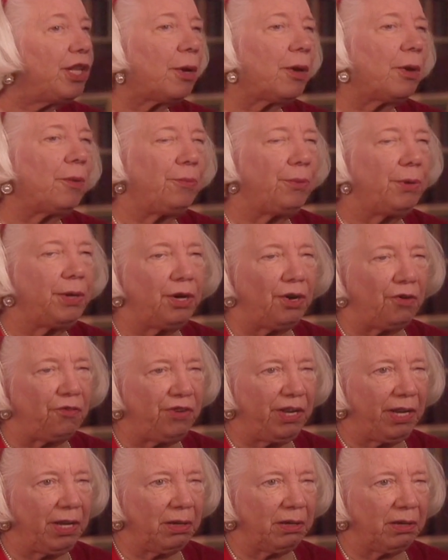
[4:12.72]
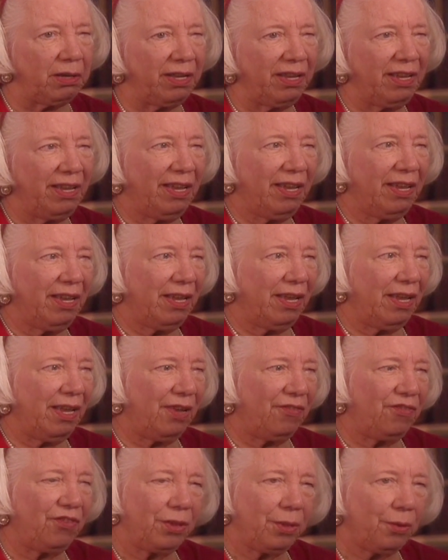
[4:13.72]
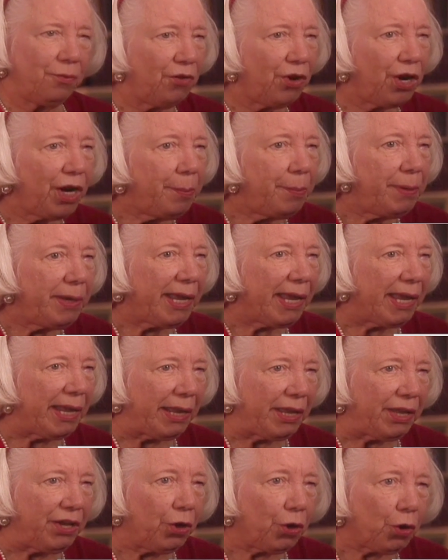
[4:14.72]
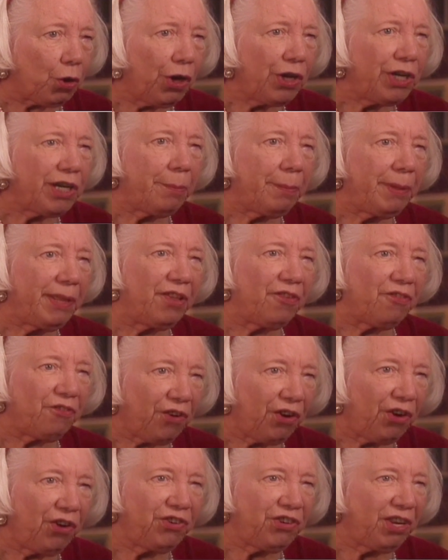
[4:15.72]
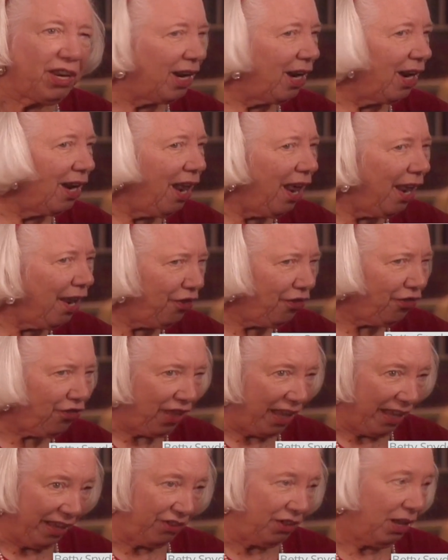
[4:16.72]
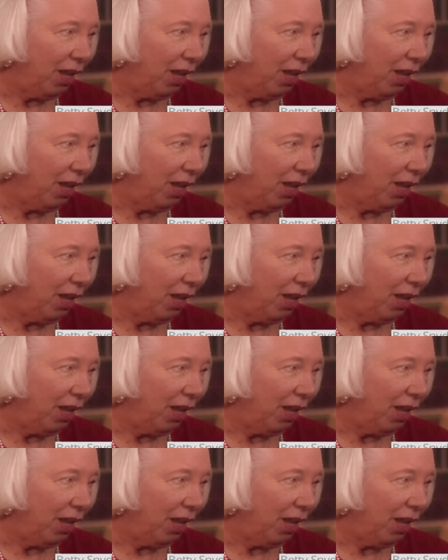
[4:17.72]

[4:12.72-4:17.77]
the computer field, uh, from the very beginning, you're going to be the first in a lot of things.